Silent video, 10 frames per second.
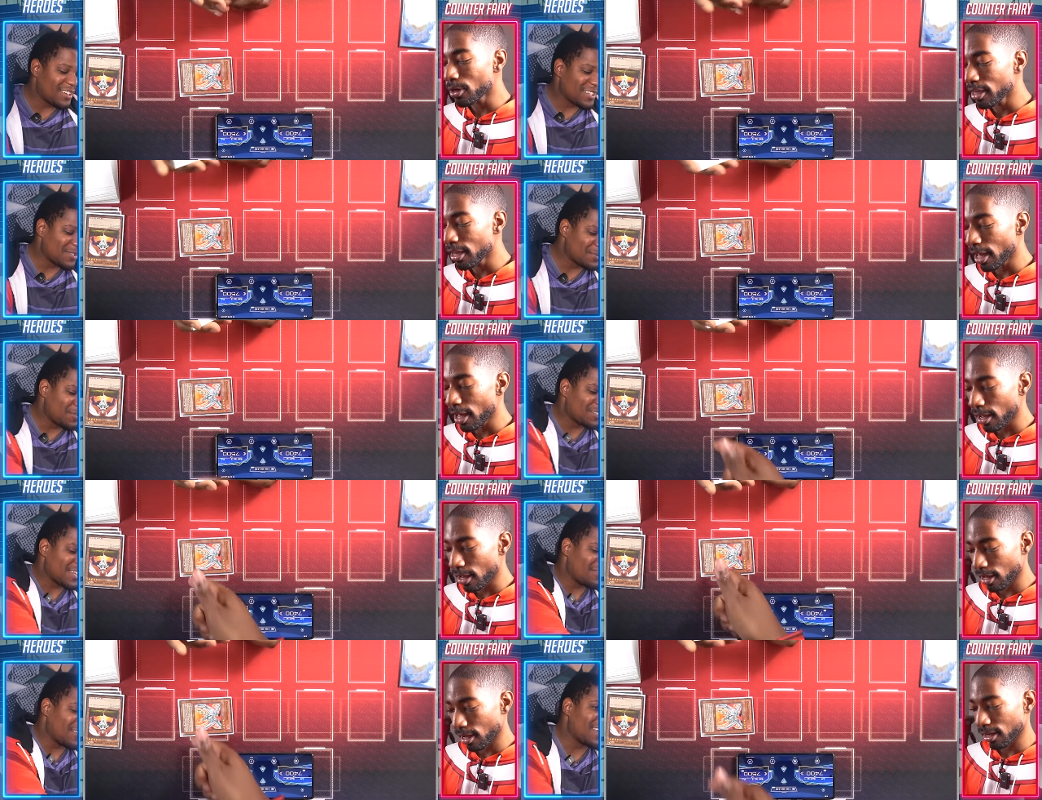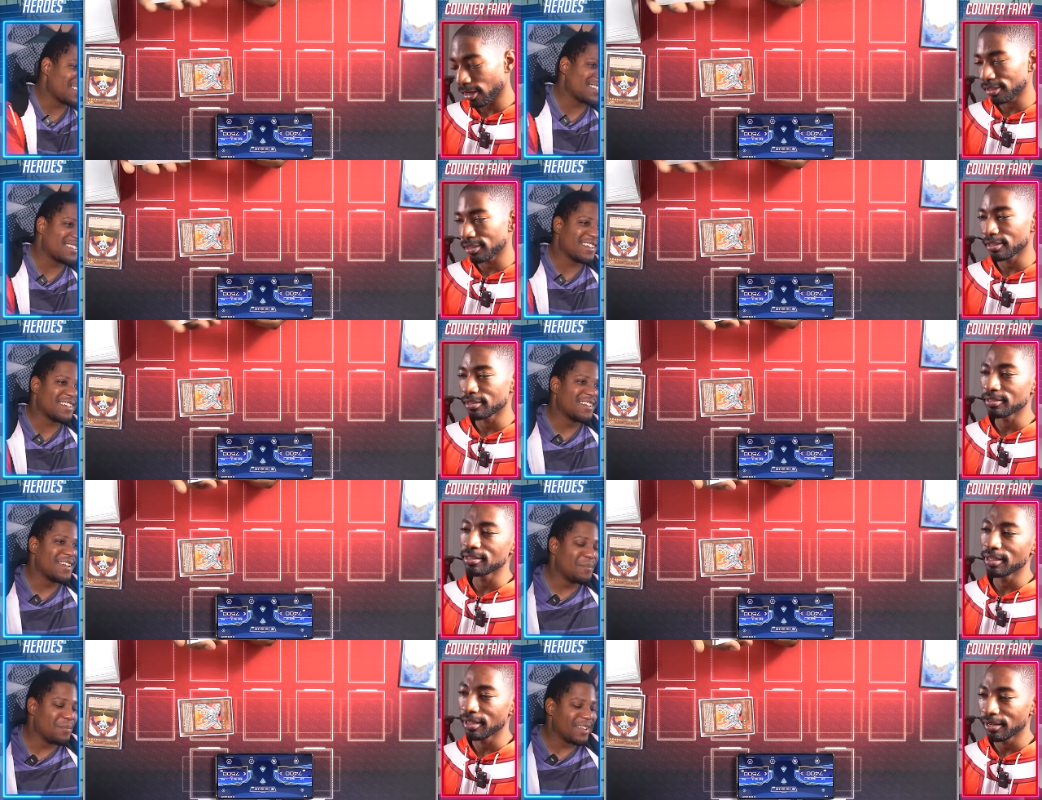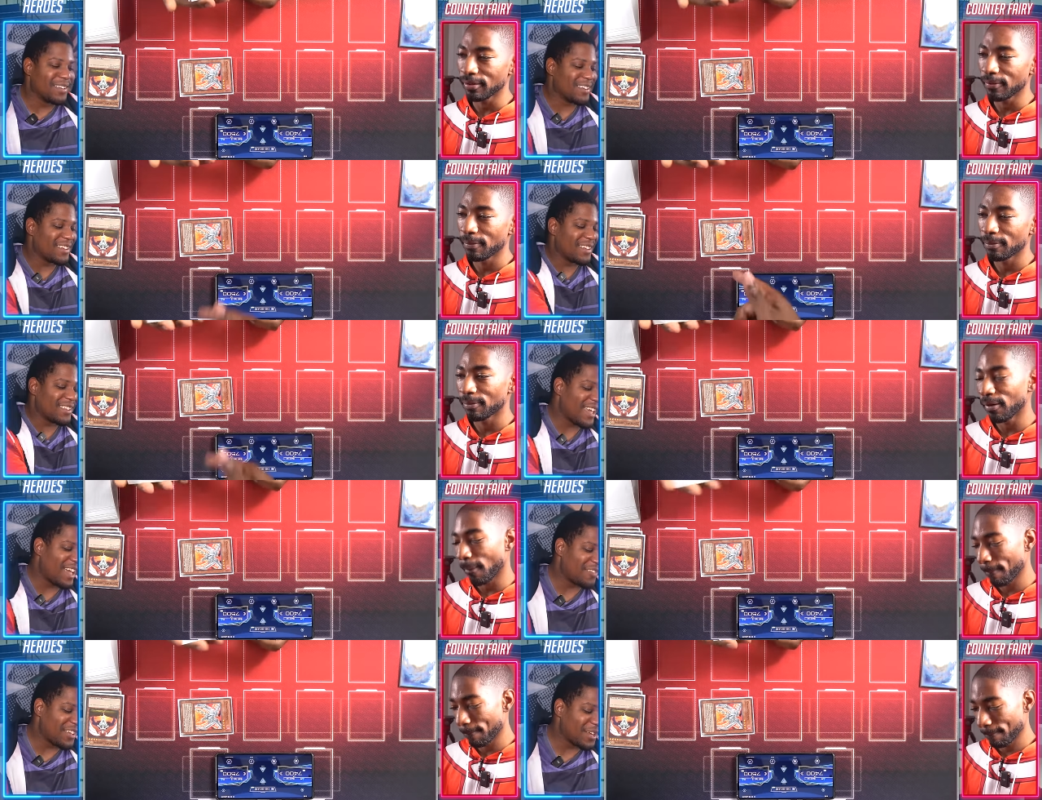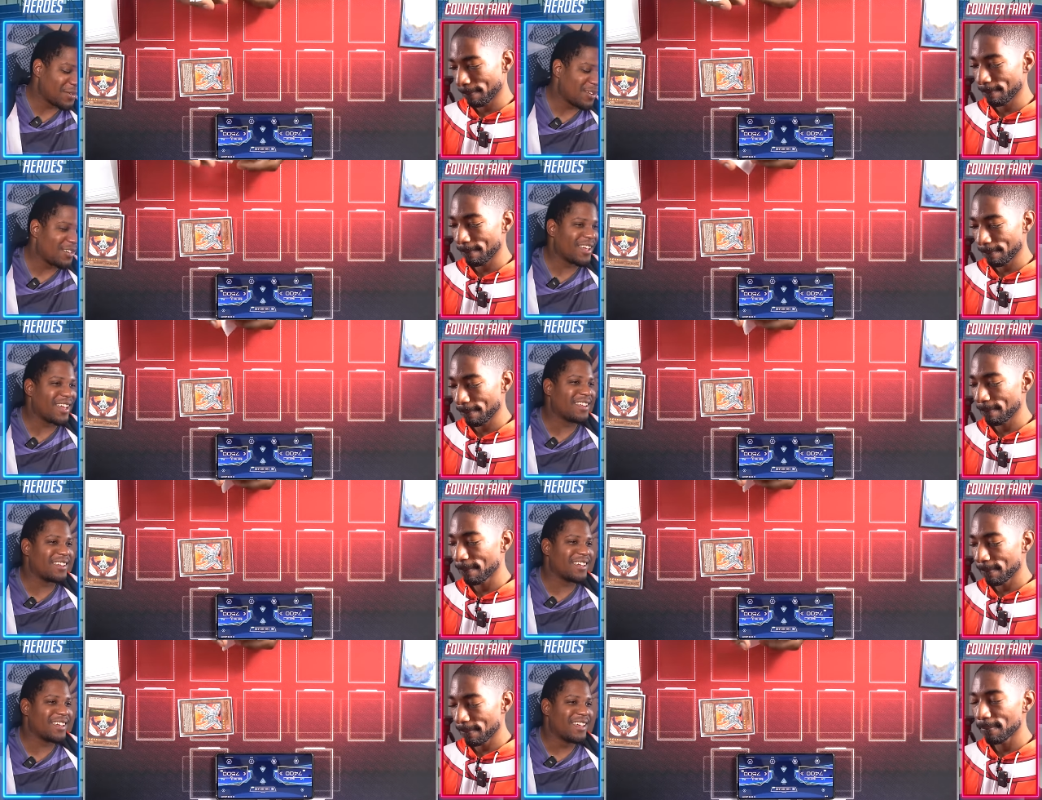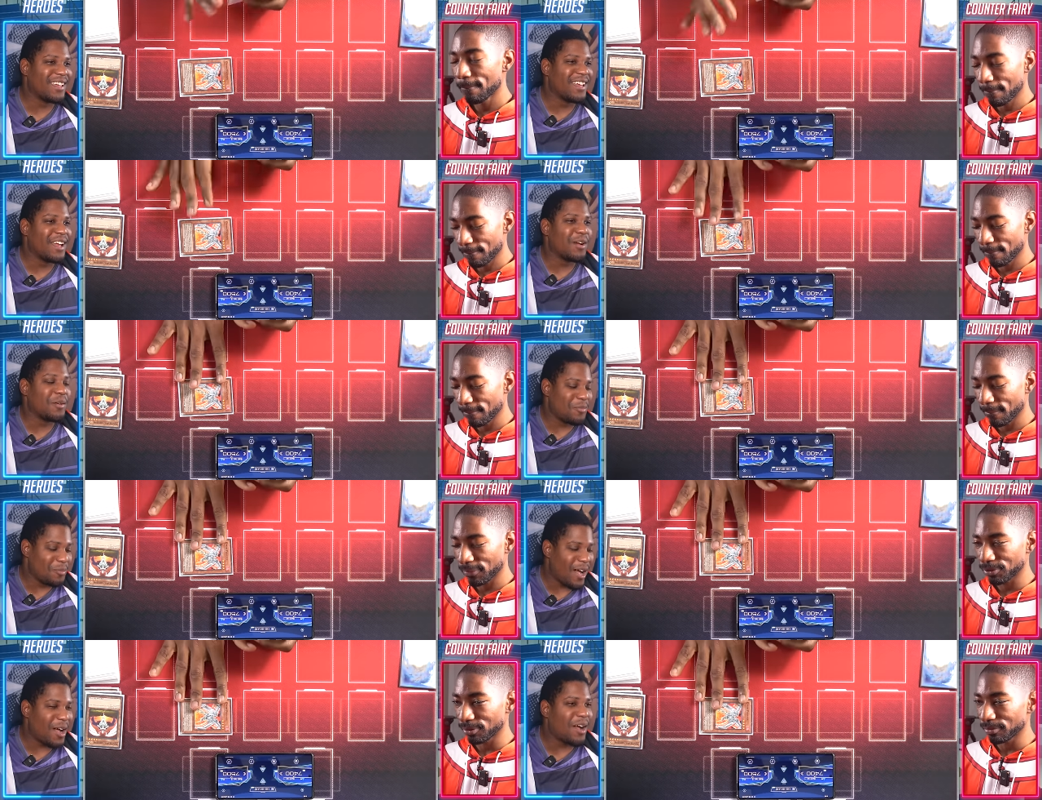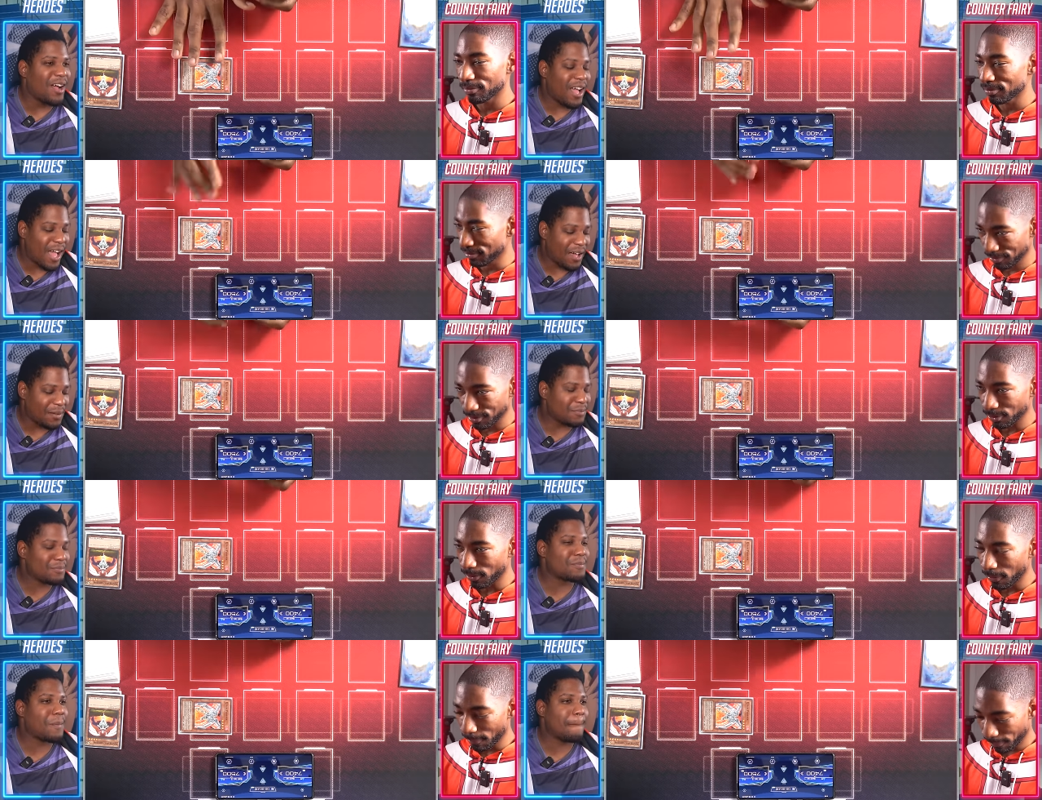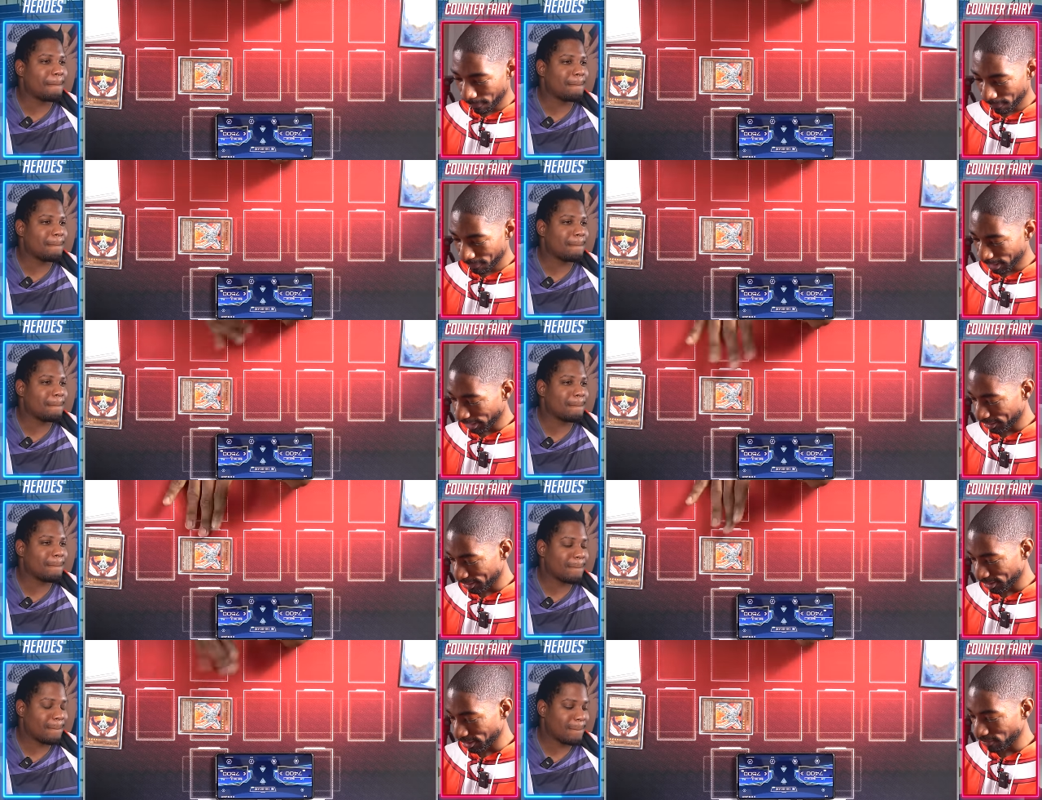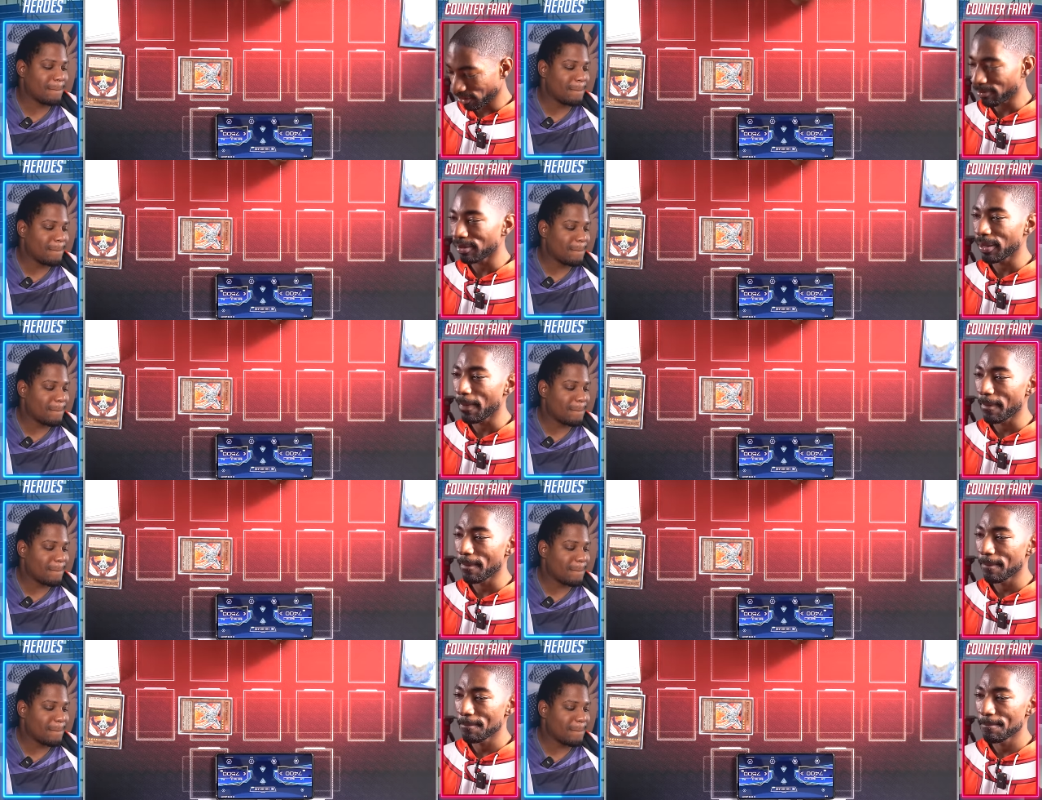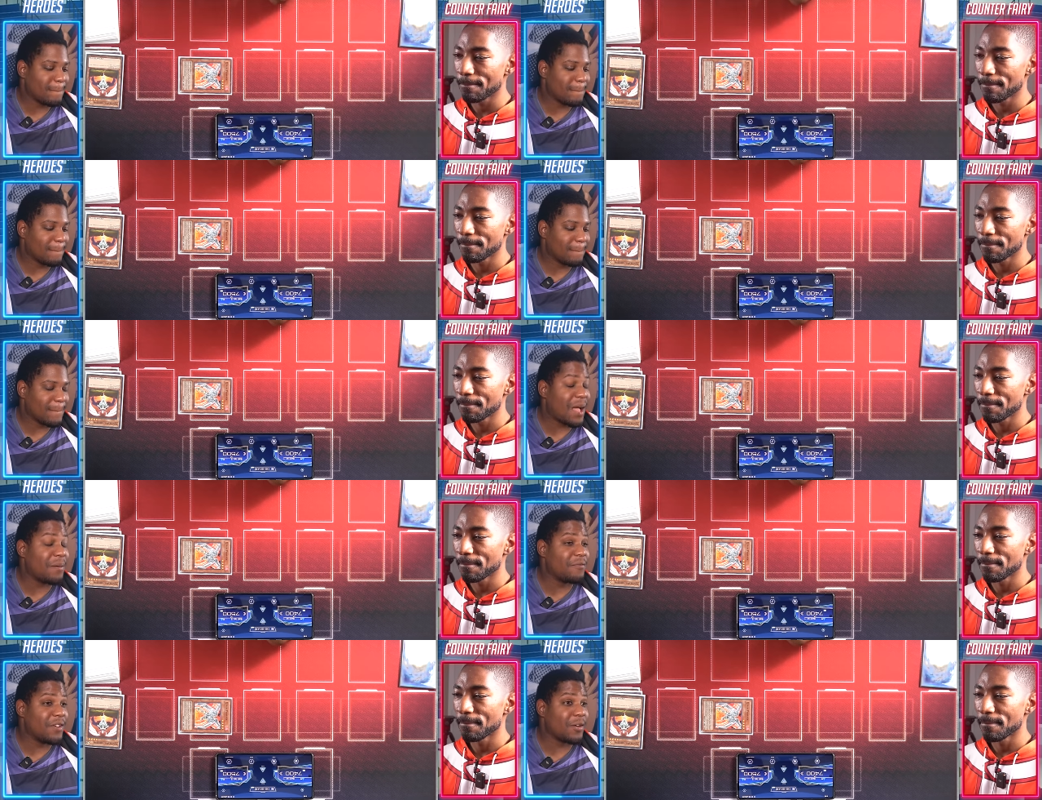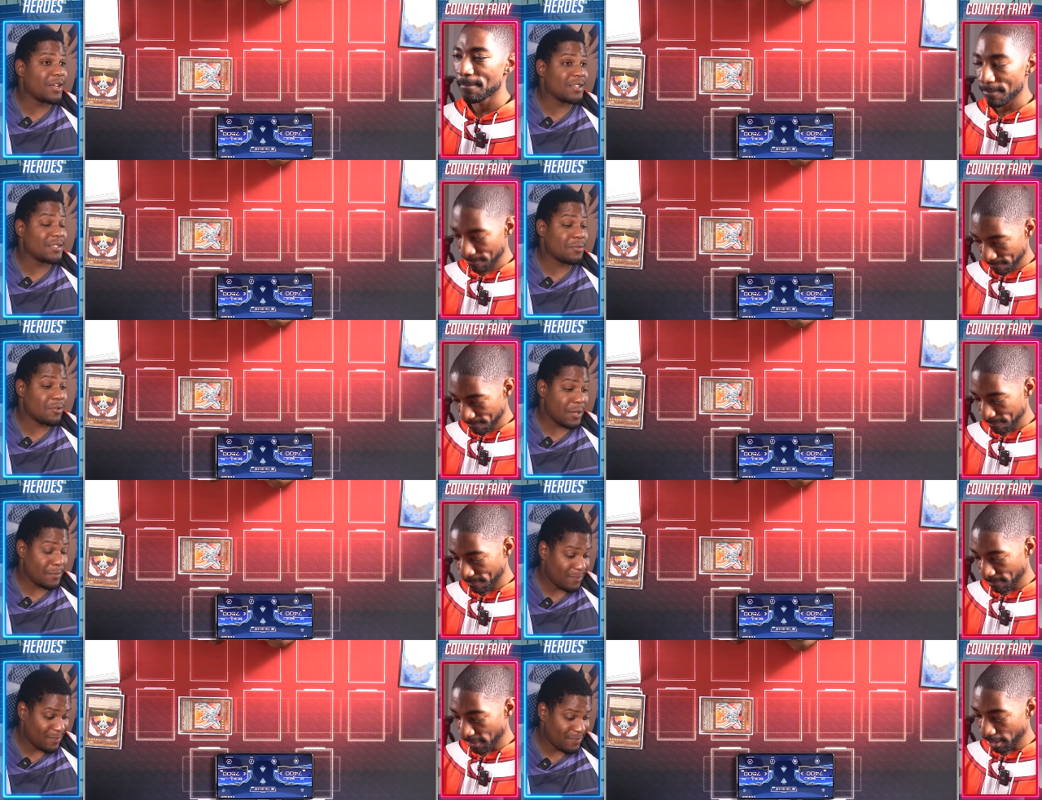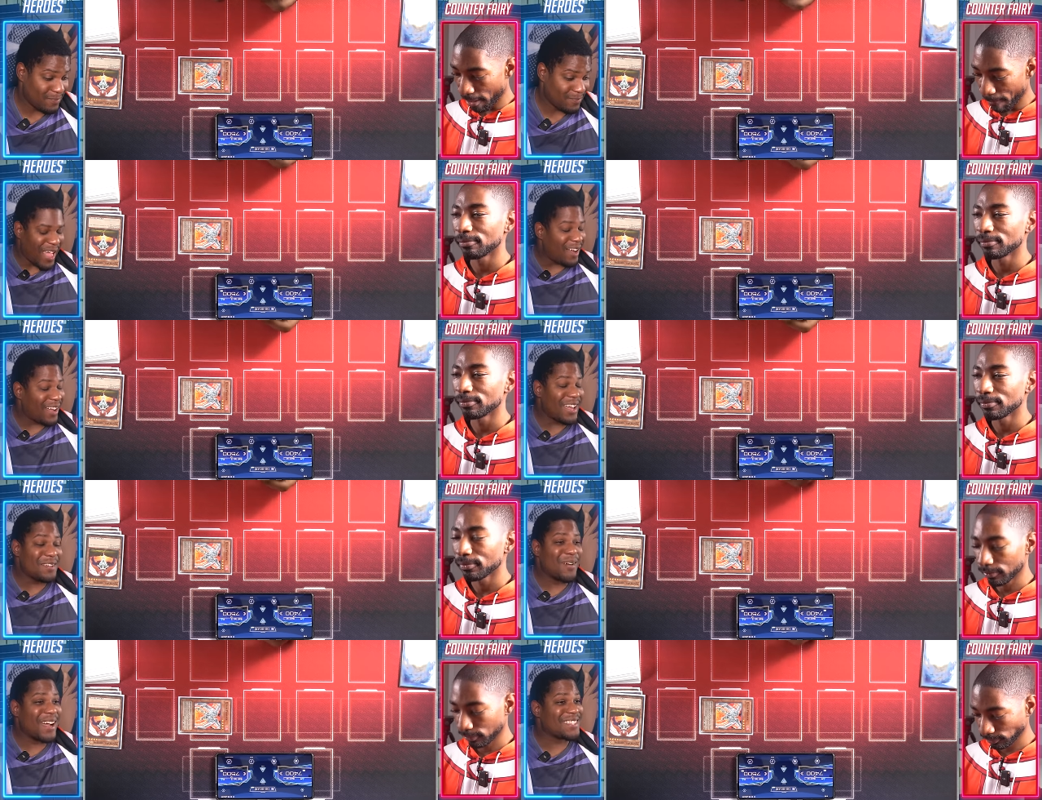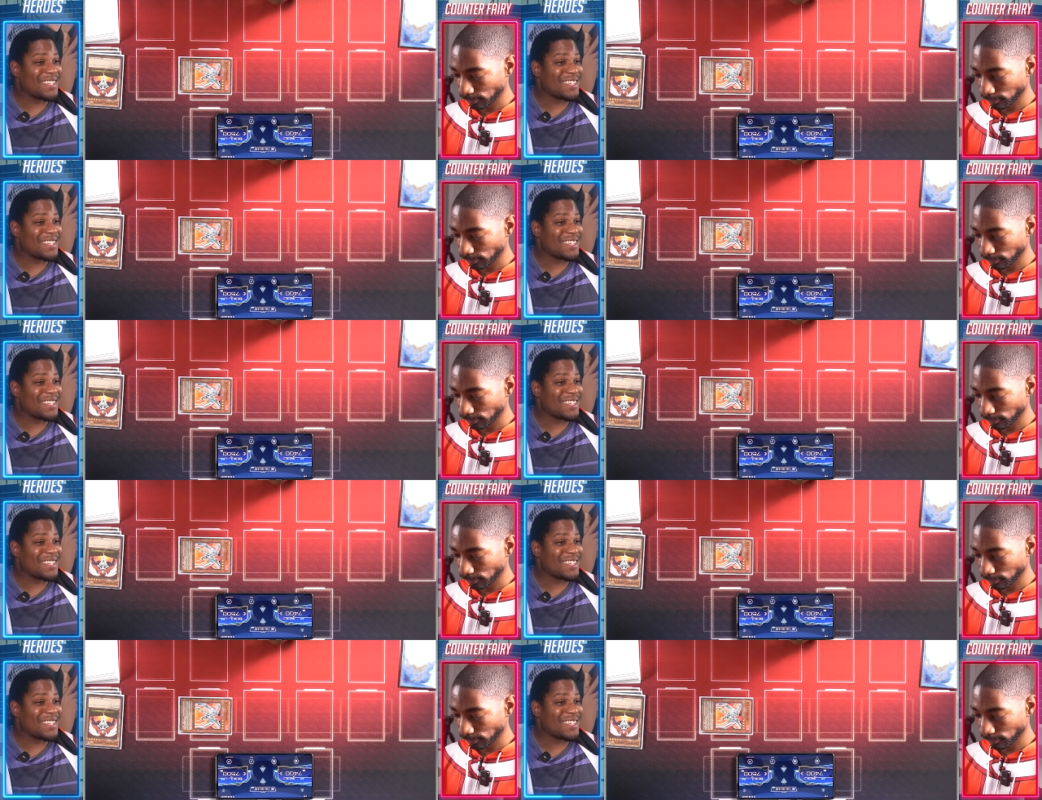Speaker 1: yeah, because it could yeah. But well, they have equal and what? Well,
Speaker 2: cool. I get to sit for a bit.
Speaker 1: I'm very disappointed. Yeah. I'll end my